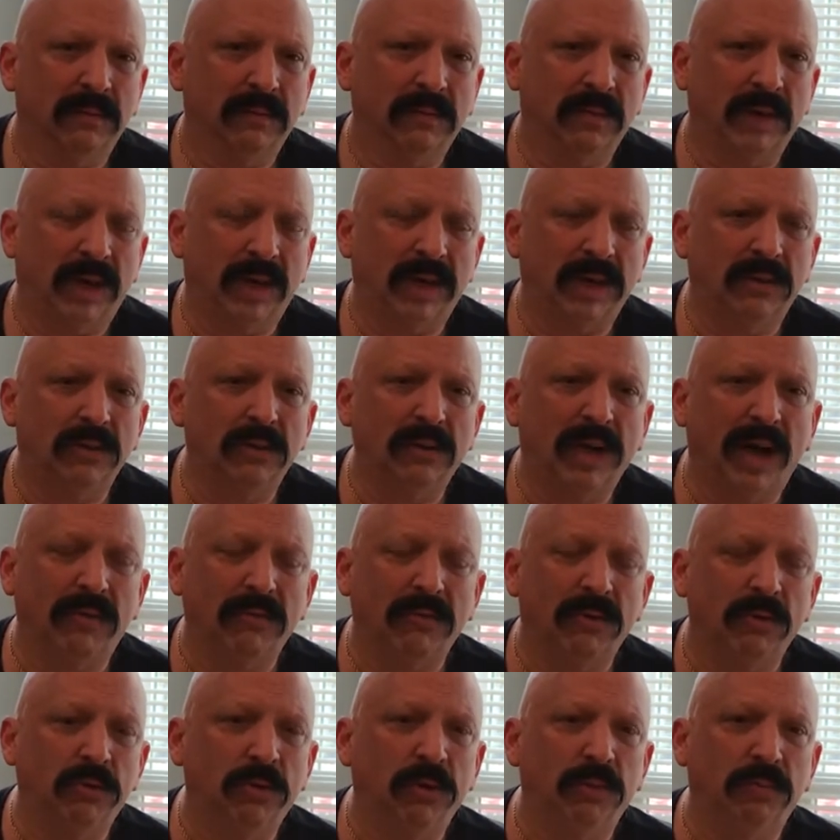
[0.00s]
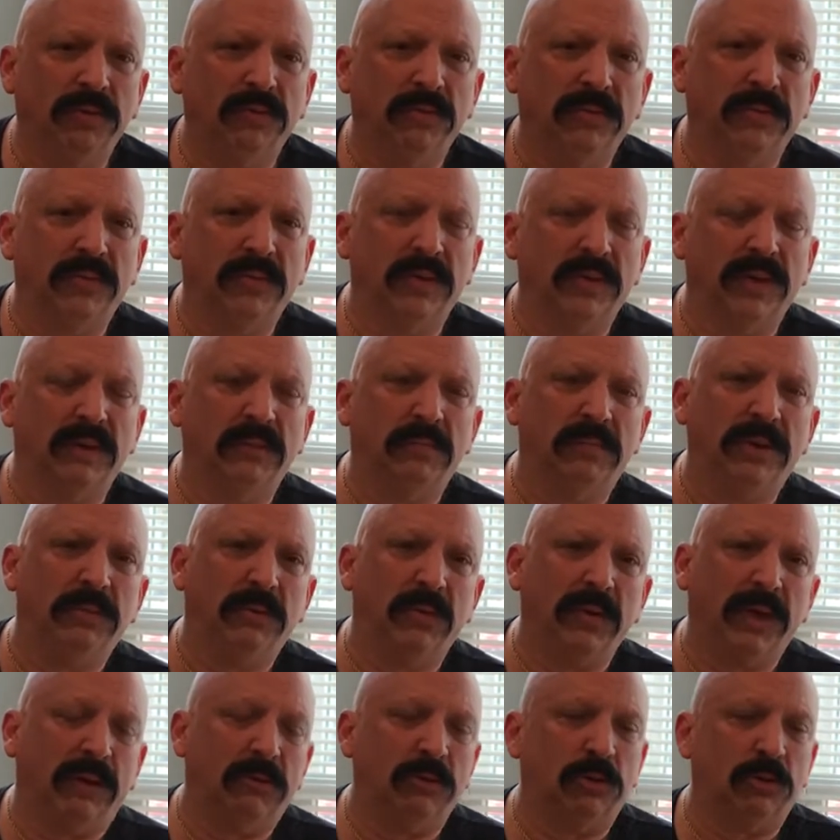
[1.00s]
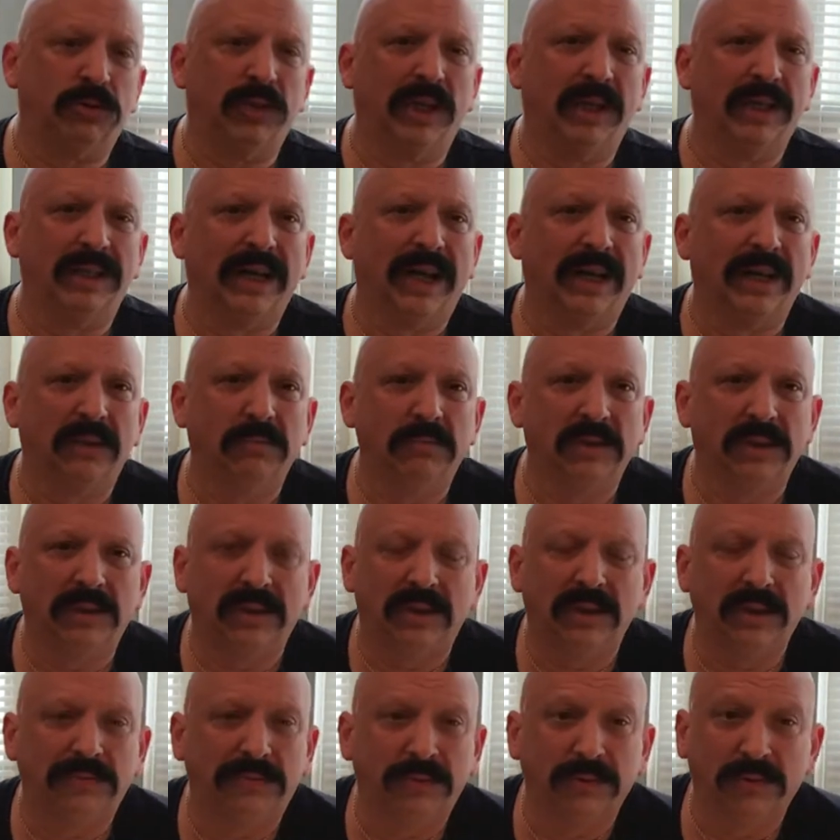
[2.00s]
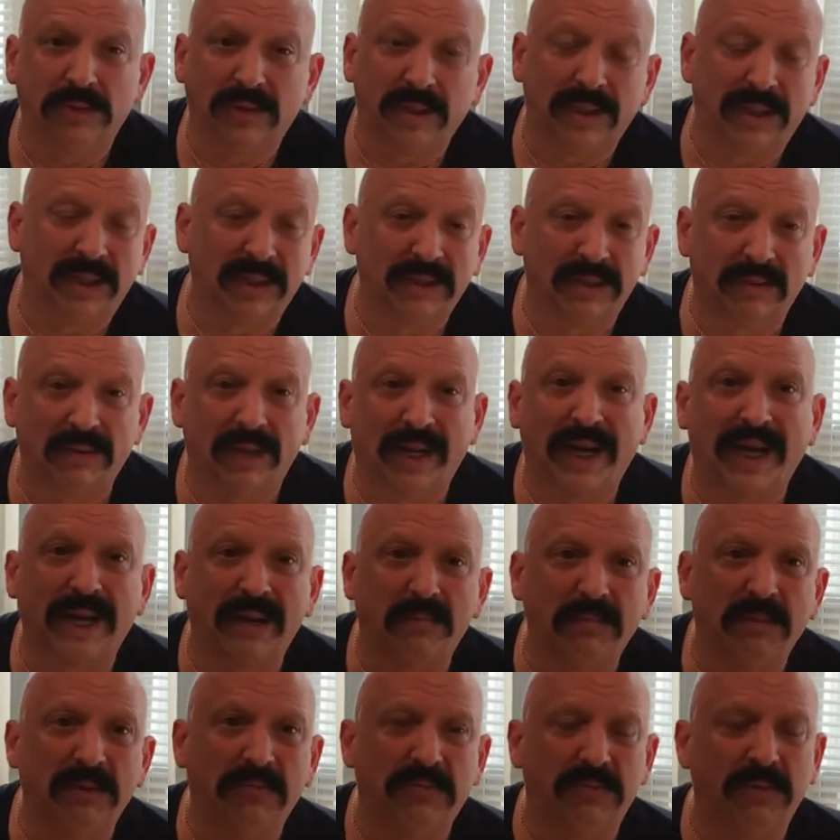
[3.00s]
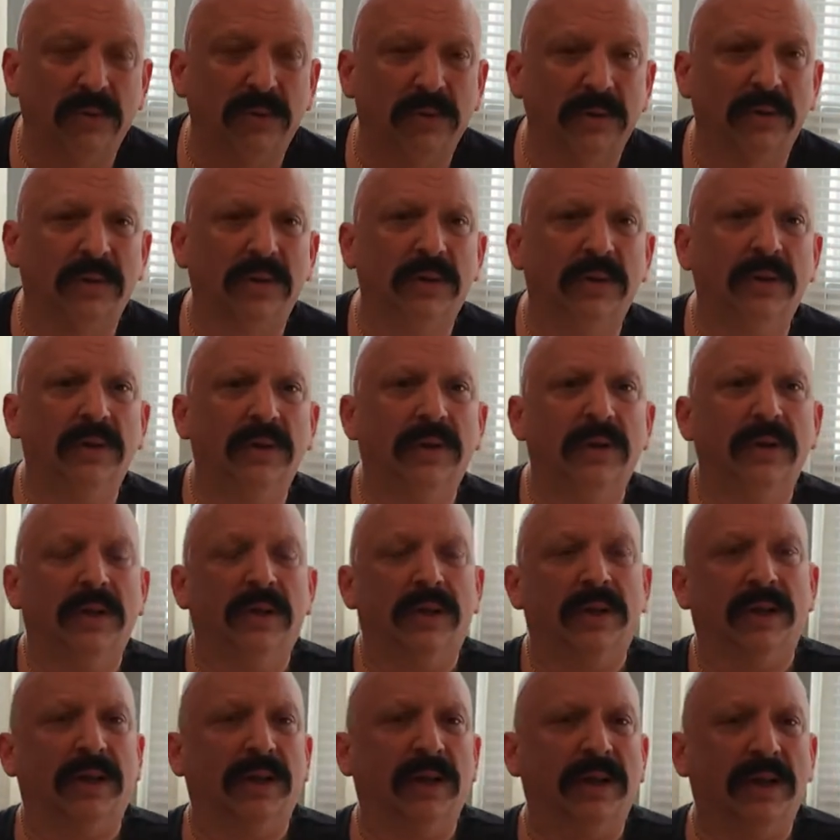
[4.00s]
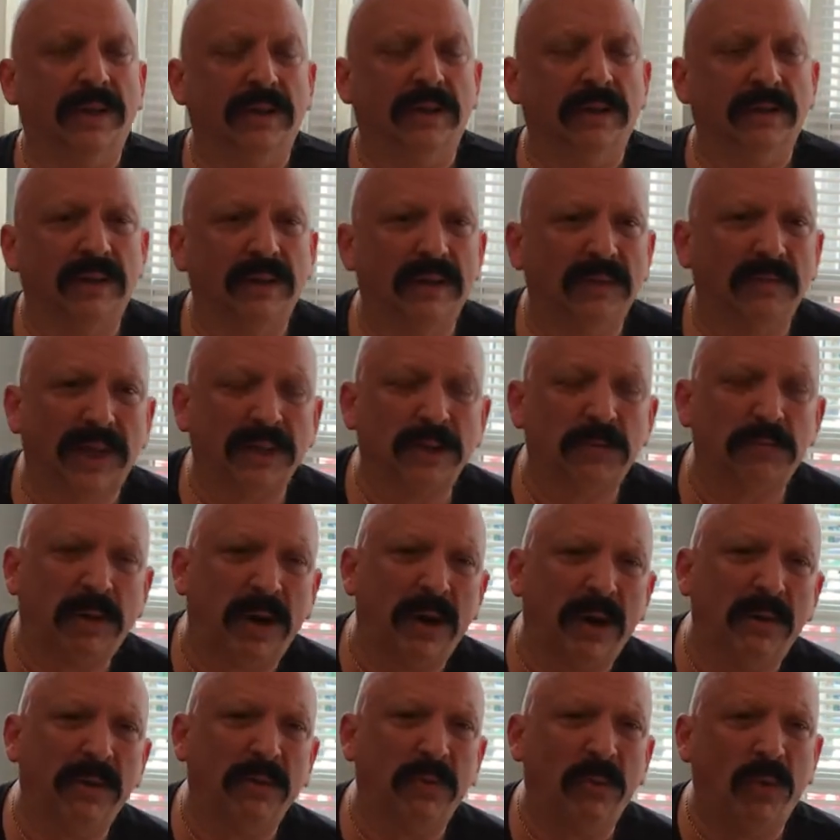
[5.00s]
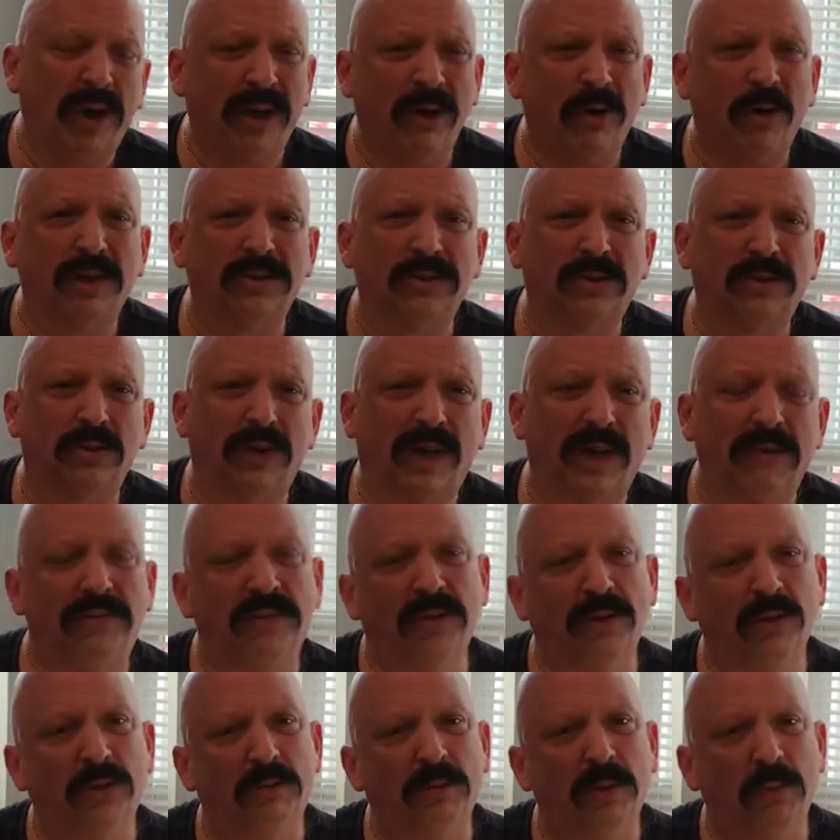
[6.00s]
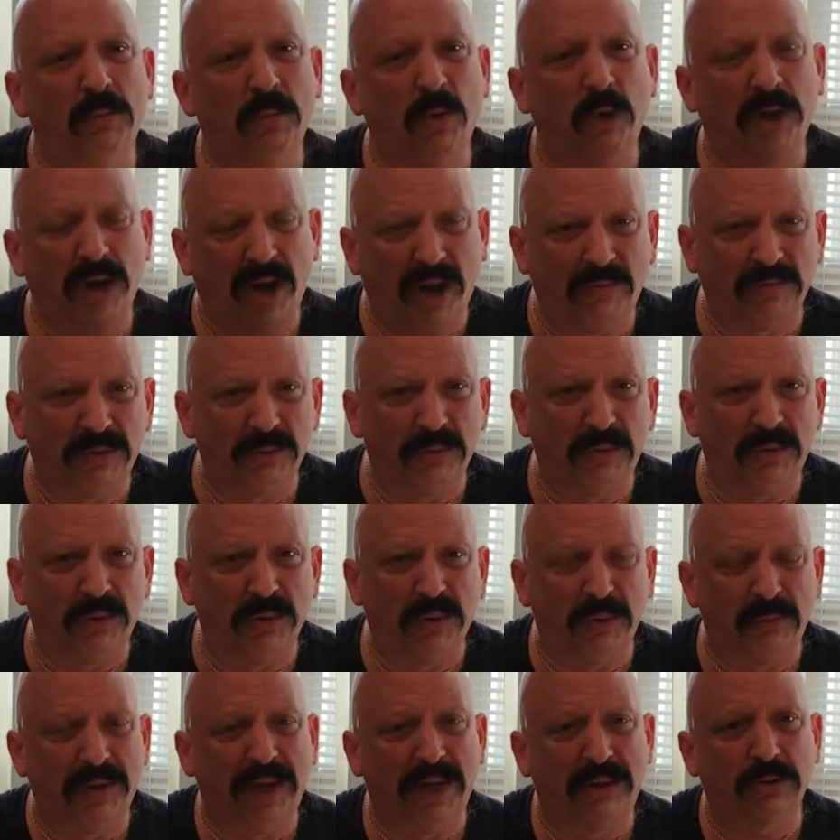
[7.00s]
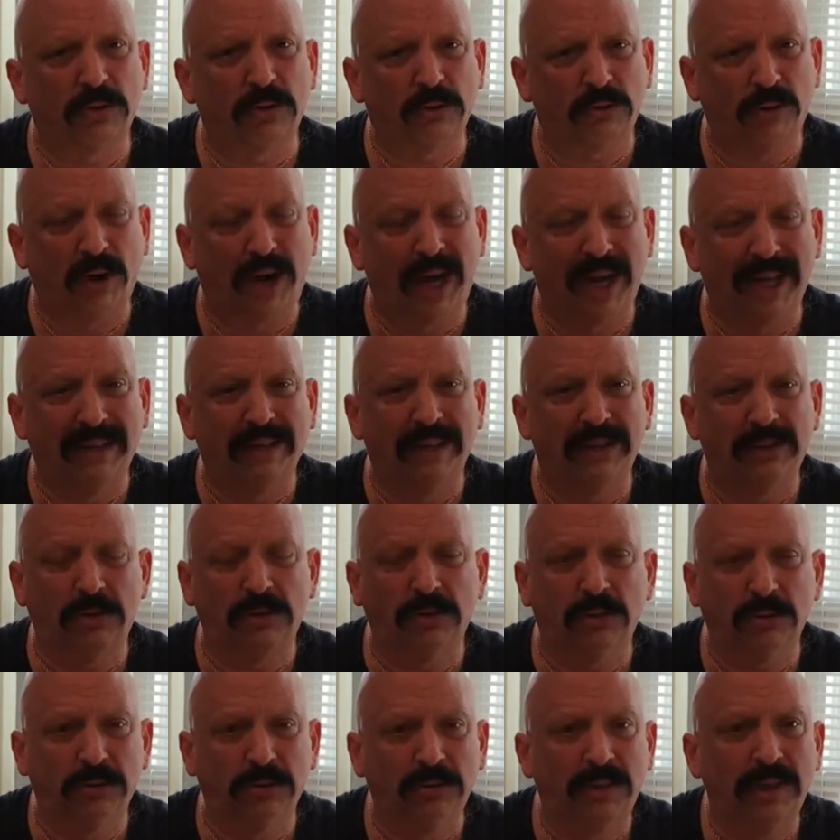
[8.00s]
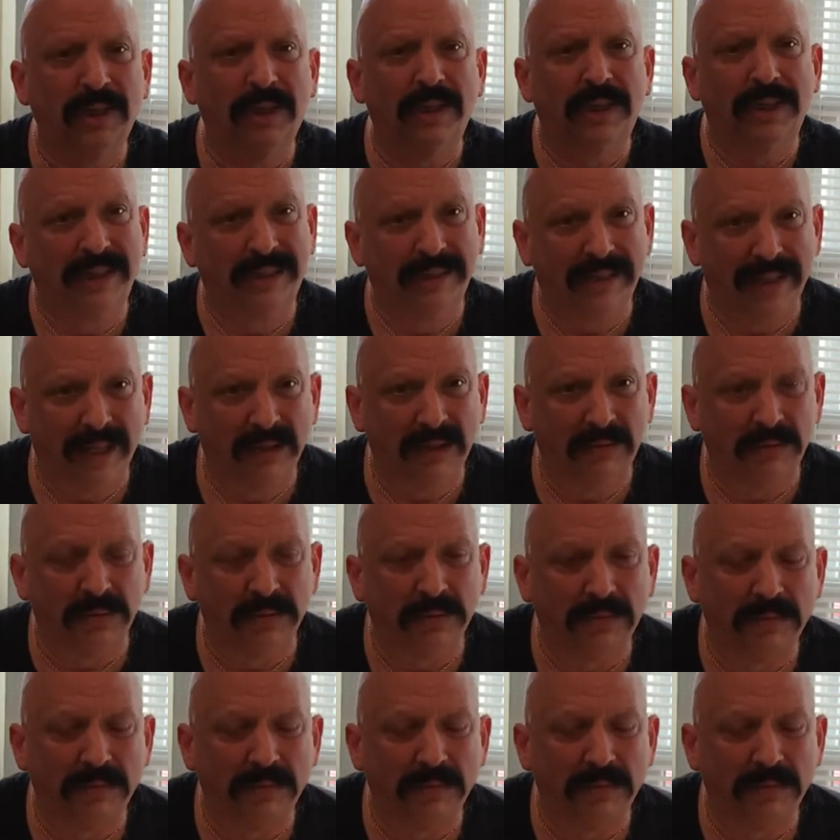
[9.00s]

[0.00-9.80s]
I do have a group of people that I'm training now to be Sifus that I never had before, and that's probably why also I feel a little bit more comfortable about trying this new endeavor.